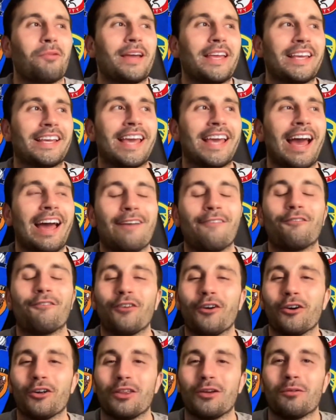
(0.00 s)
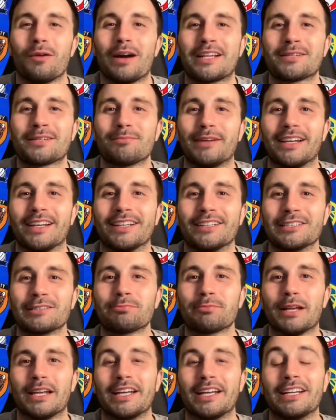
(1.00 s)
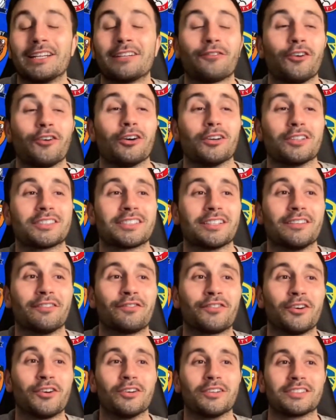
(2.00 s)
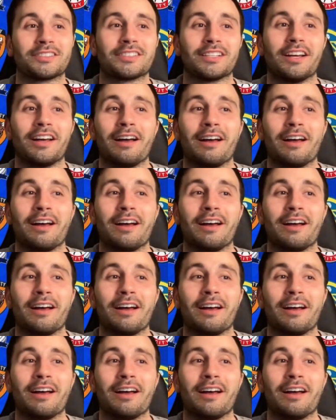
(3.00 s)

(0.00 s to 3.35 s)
weekend for the West Midlands Police Force, of course.